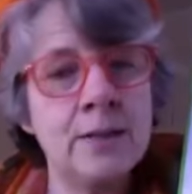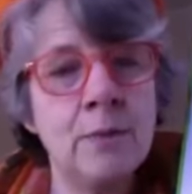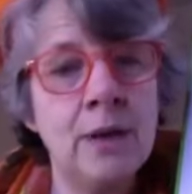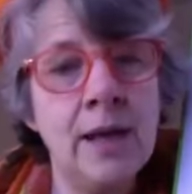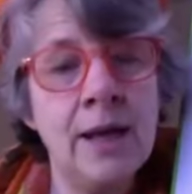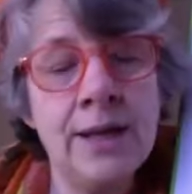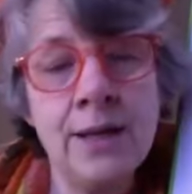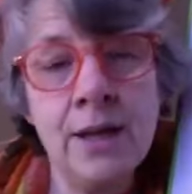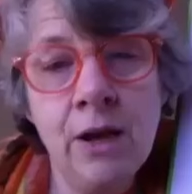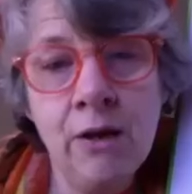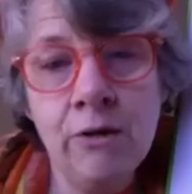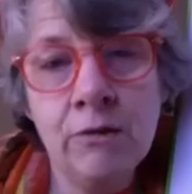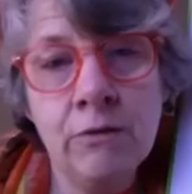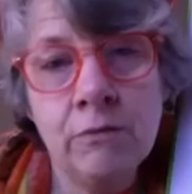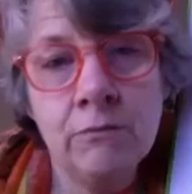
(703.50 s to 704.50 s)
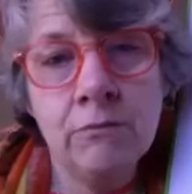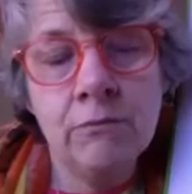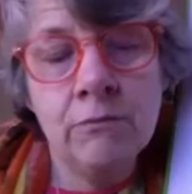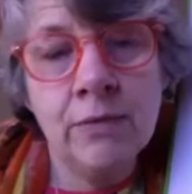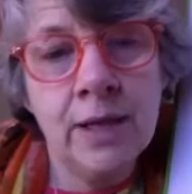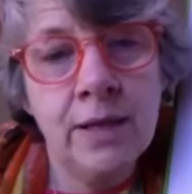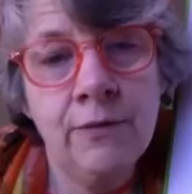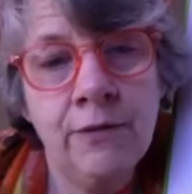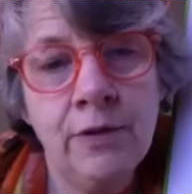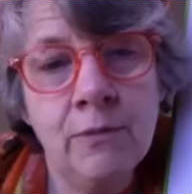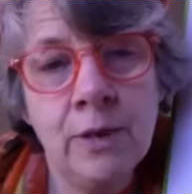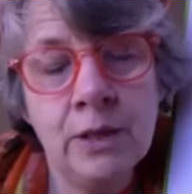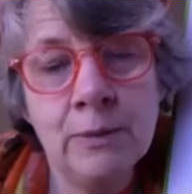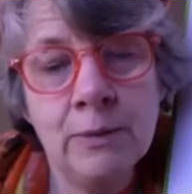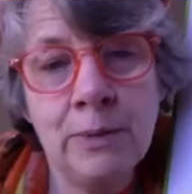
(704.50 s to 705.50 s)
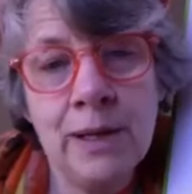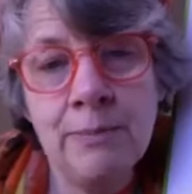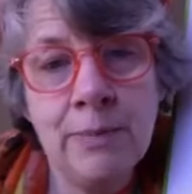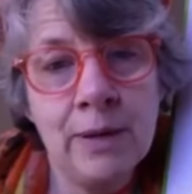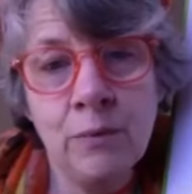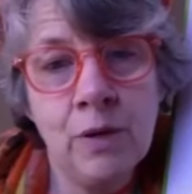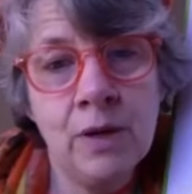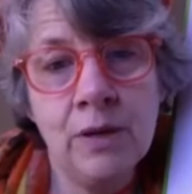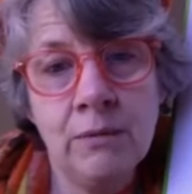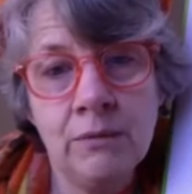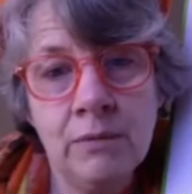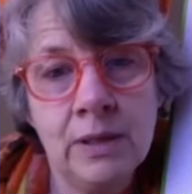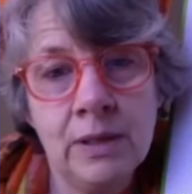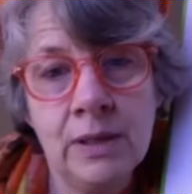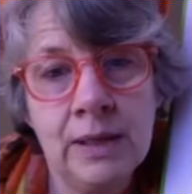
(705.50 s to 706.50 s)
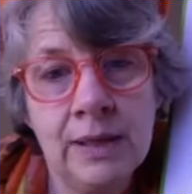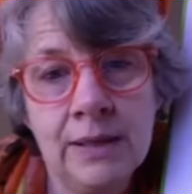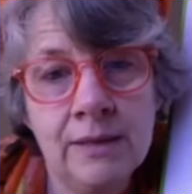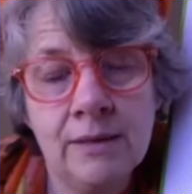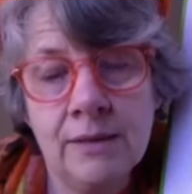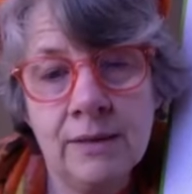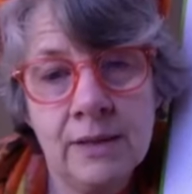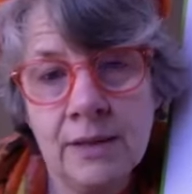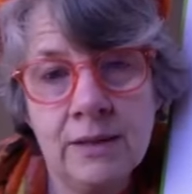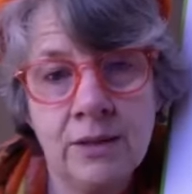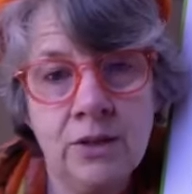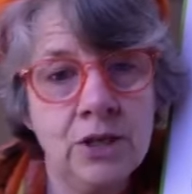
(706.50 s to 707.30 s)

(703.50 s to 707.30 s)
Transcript: well, I know that if you multiply by 1, it doesn't